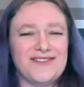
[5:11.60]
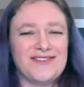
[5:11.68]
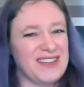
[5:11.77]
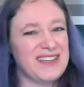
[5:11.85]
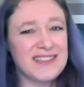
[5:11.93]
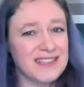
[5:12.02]

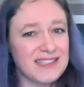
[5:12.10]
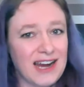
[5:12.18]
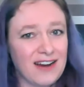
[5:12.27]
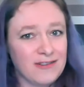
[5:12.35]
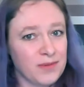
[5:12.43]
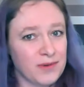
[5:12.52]
That's a
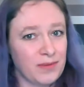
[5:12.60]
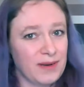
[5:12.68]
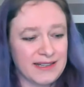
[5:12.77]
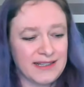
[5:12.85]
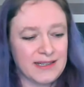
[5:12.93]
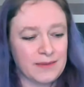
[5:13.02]
terrible
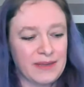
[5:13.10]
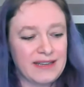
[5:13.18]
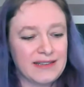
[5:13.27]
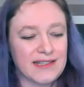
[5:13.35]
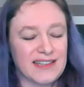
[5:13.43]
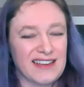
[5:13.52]
place to be,
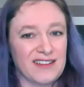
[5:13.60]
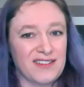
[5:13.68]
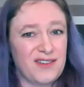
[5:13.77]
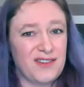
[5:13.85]
isn't it?